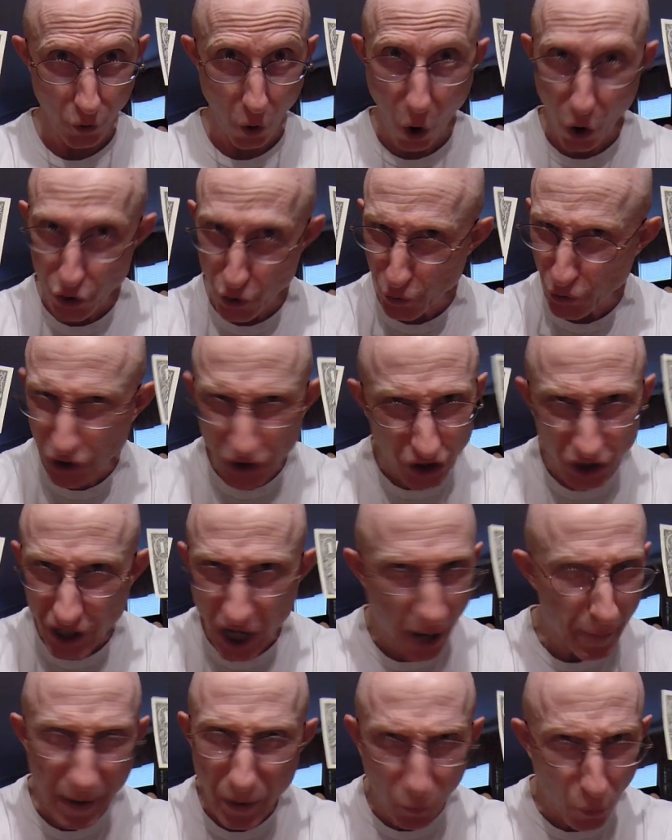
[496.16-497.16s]
Are you
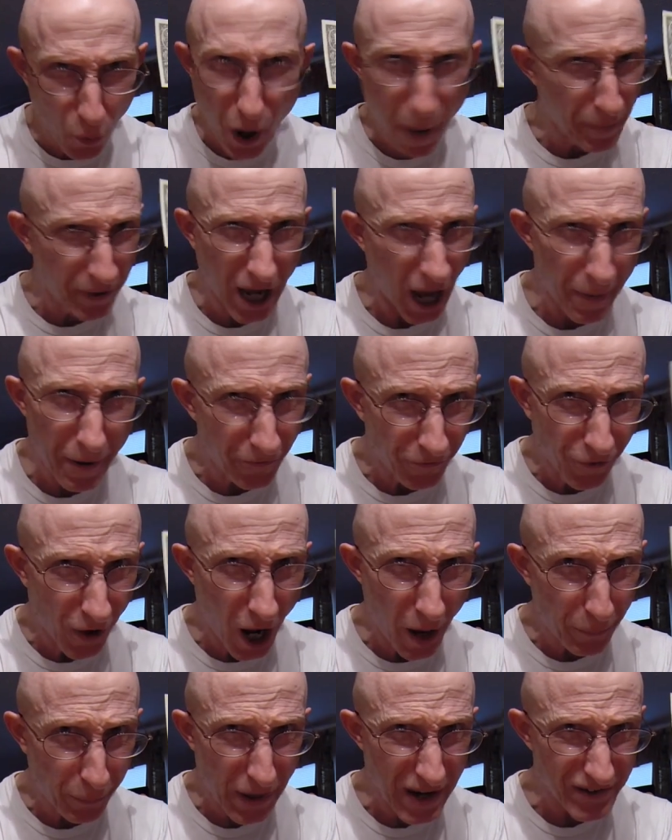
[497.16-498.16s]
coming where I'm coming
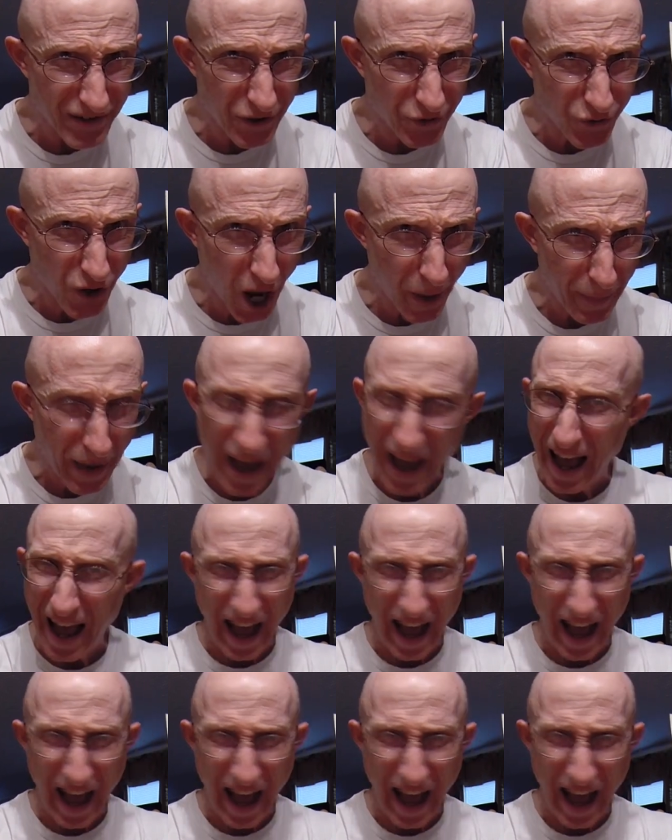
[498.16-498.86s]
from, President Trump?